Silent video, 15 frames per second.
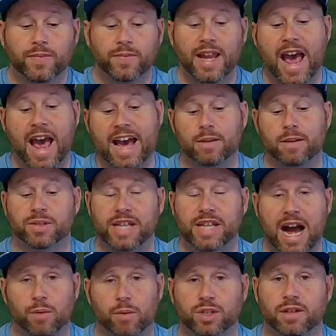Adam
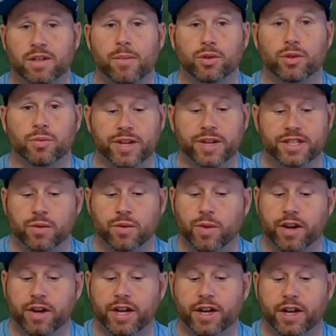Scott was the most recent
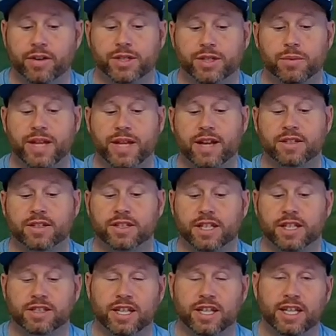winner here in
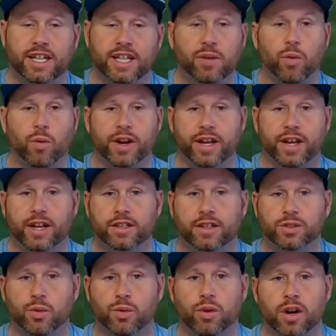2016. He won at a
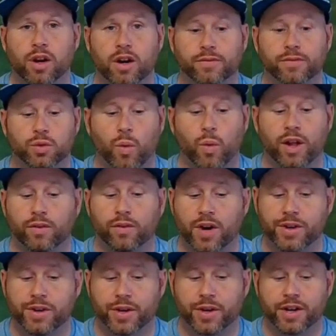score of 12
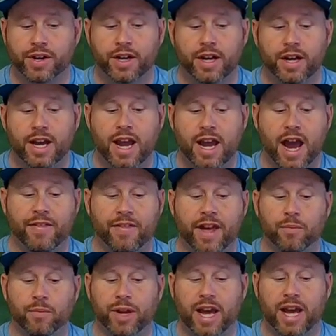under. And then
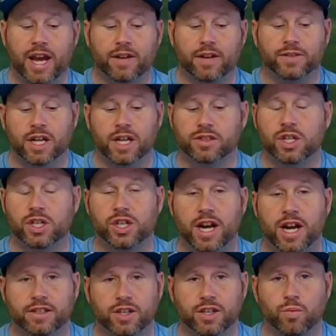we have Dustin
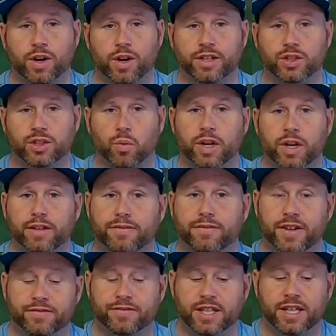Johnson won in
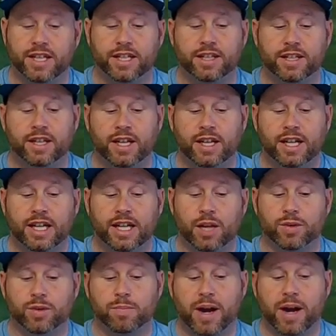2015. He was
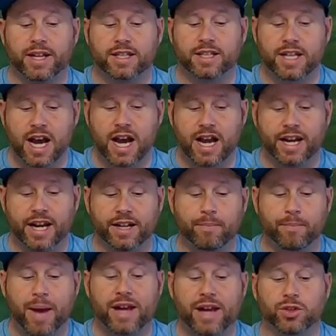minus nine.
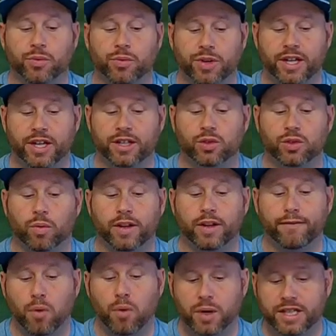Patrick Reed in
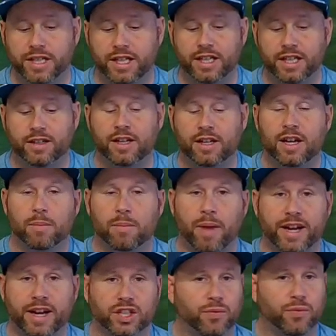2014,
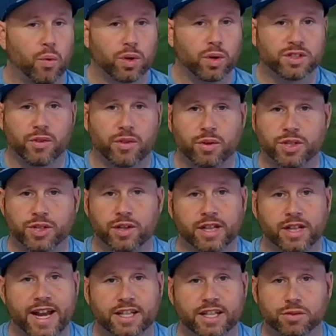minus four. So those are your
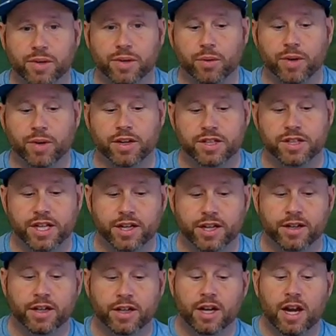last three winners here.
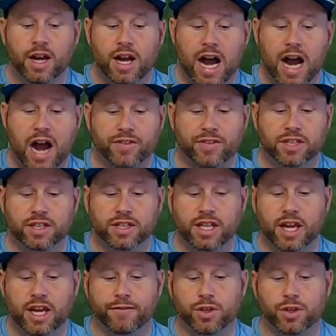Obviously,
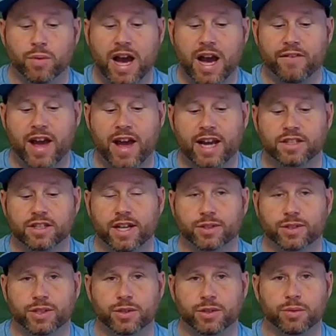if you have access
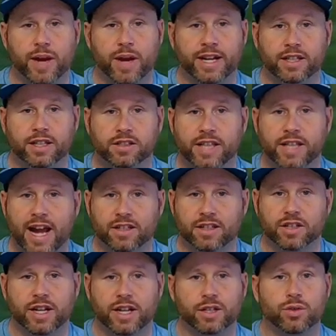to any stat
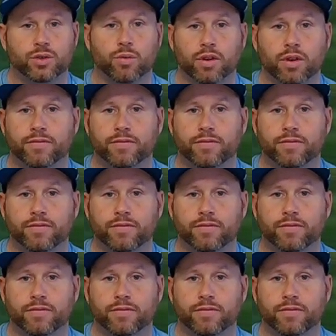sites or